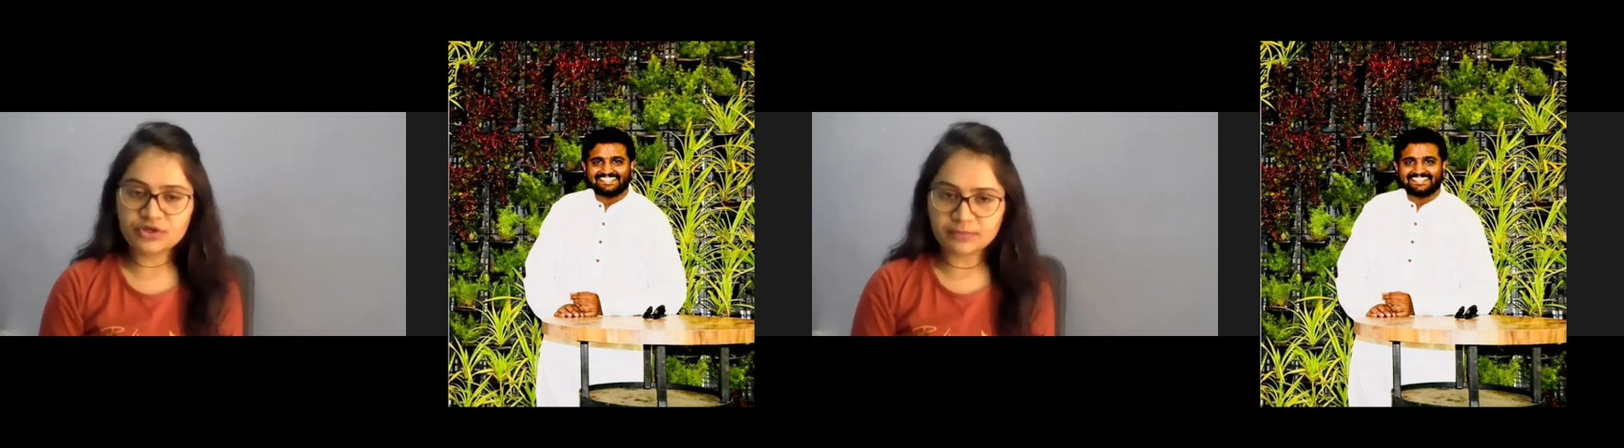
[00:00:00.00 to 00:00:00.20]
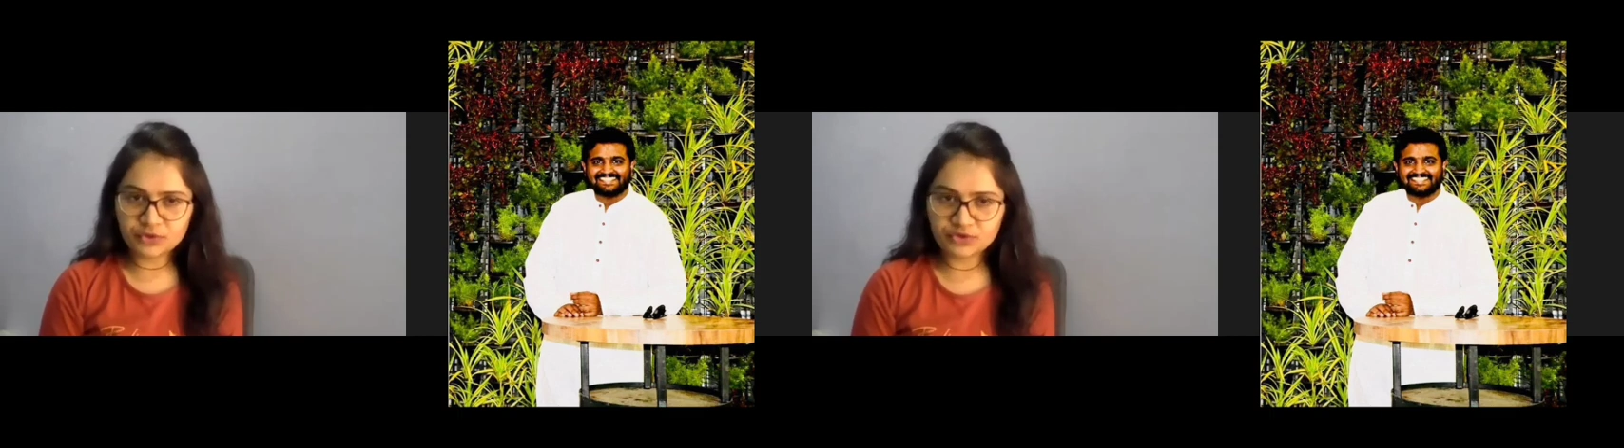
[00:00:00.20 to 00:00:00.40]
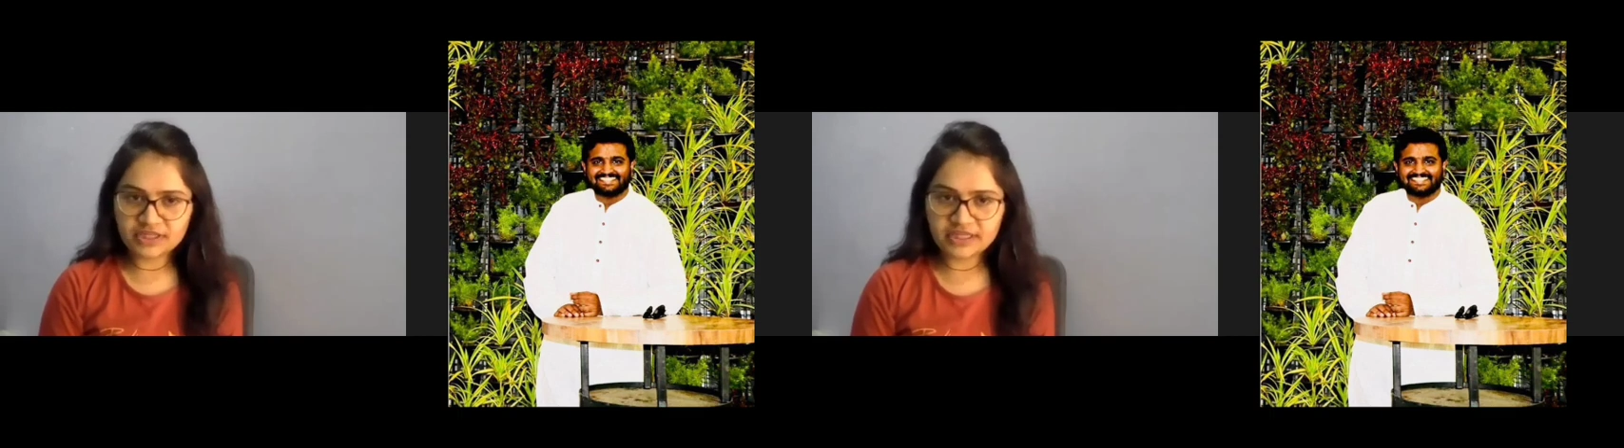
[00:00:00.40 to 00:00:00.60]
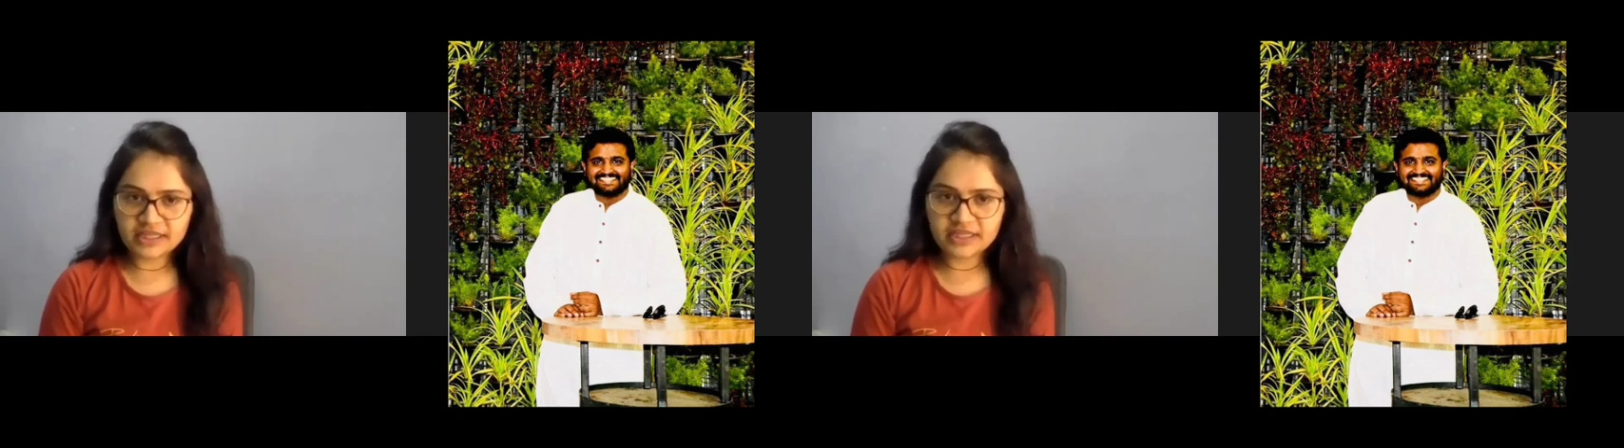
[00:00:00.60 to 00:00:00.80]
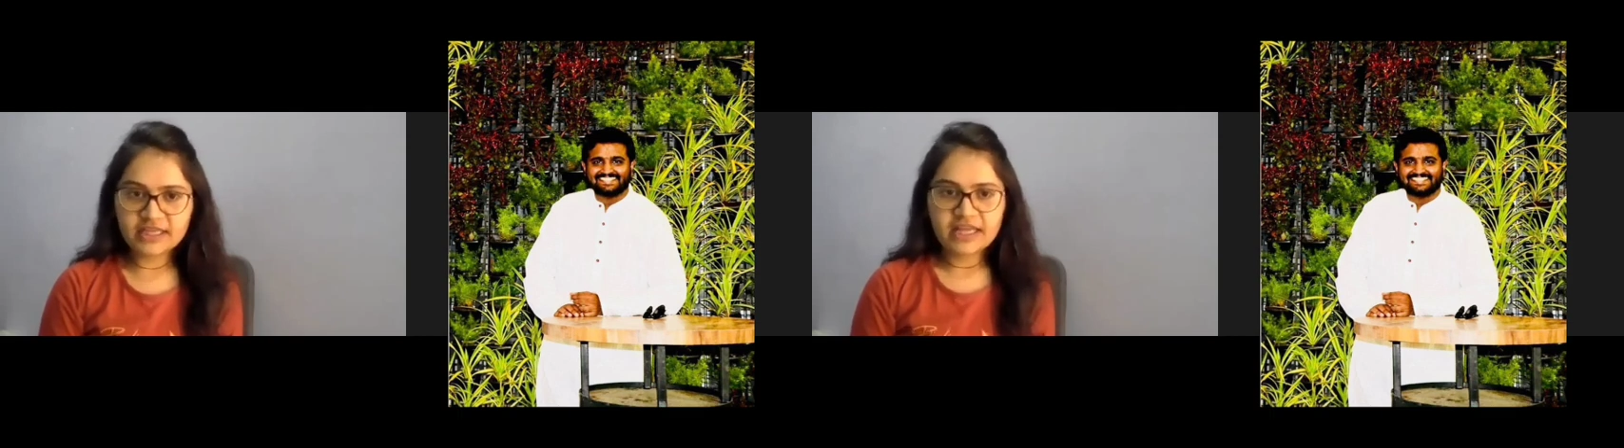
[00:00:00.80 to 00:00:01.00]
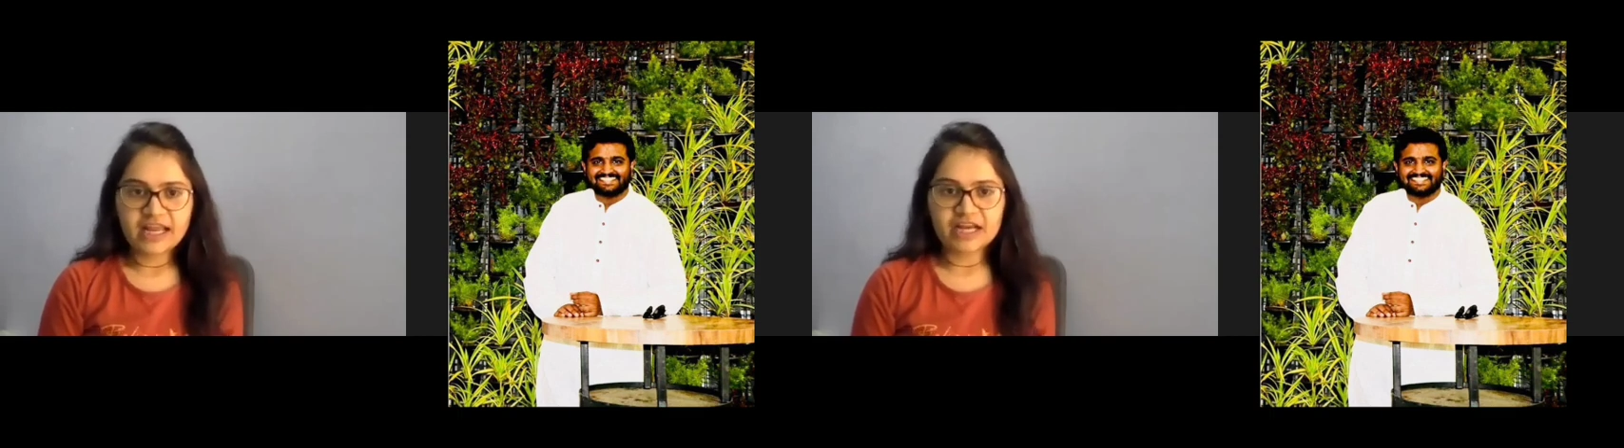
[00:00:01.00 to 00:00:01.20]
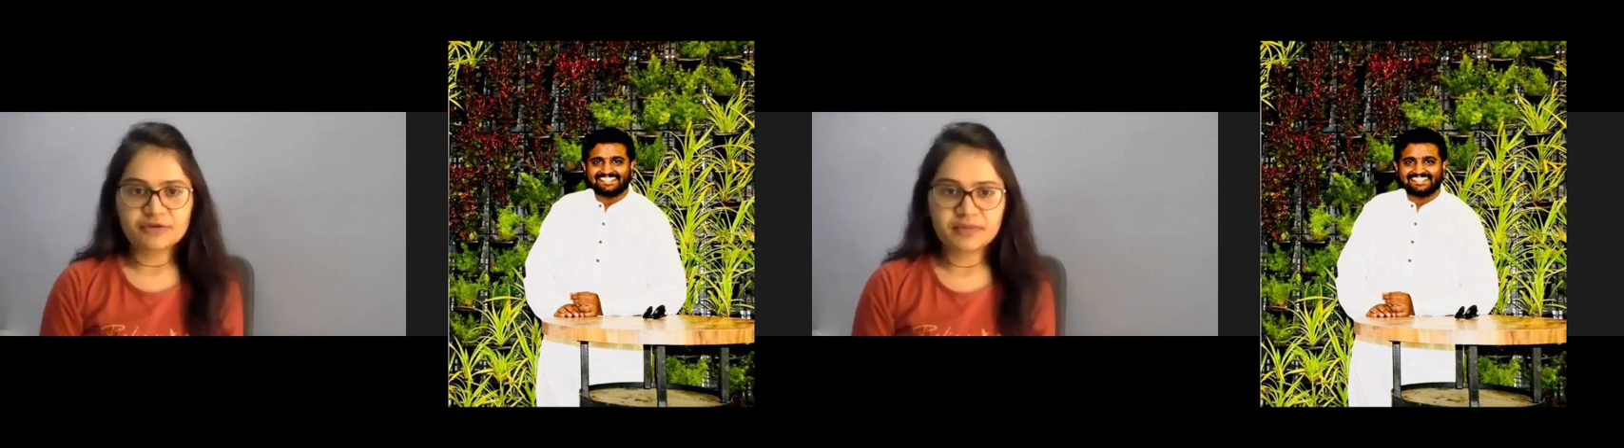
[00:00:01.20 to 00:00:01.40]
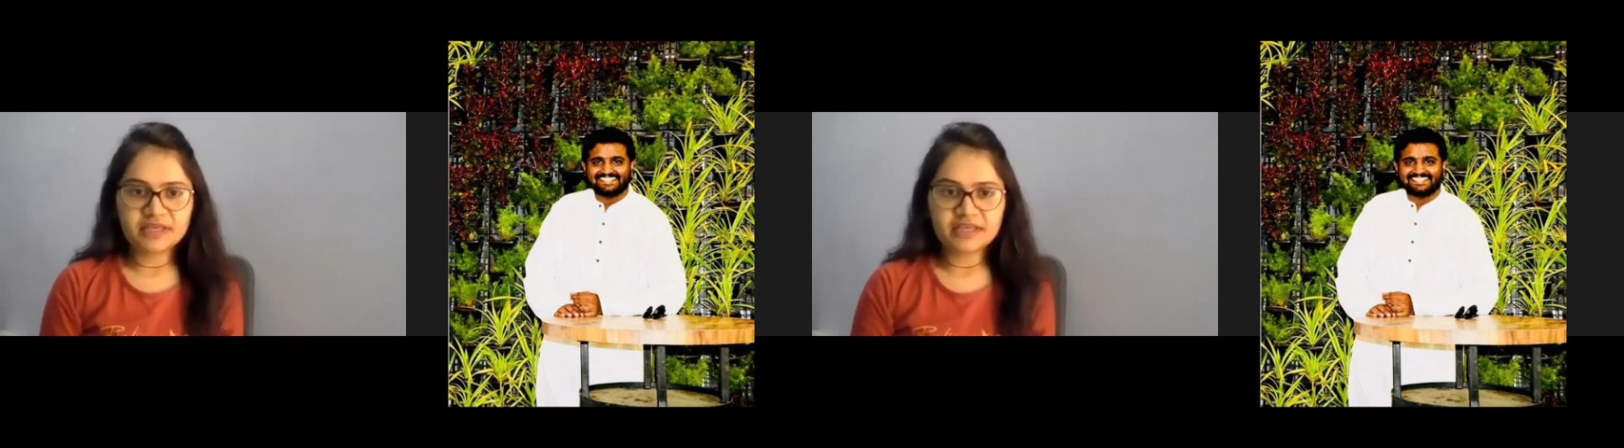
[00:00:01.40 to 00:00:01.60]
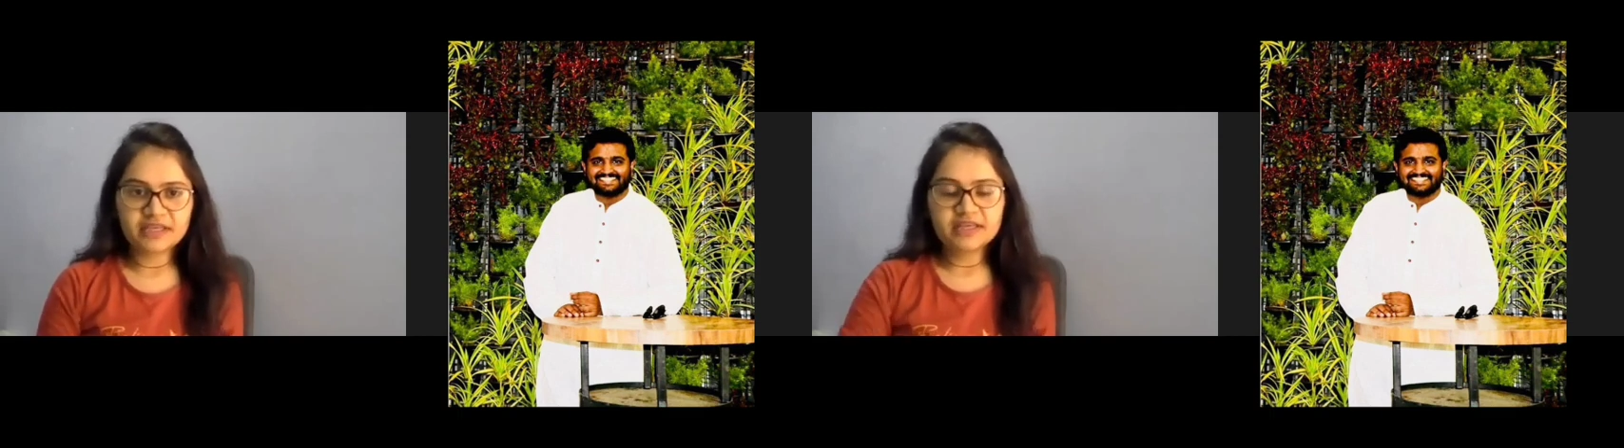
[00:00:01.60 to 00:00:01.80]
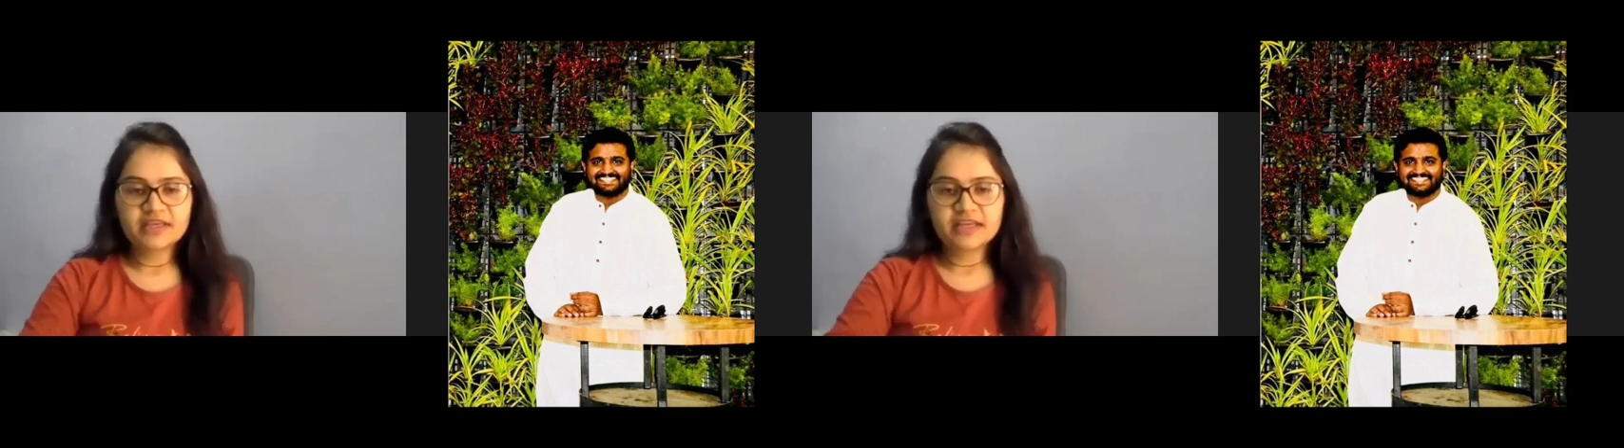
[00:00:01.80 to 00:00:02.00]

community and be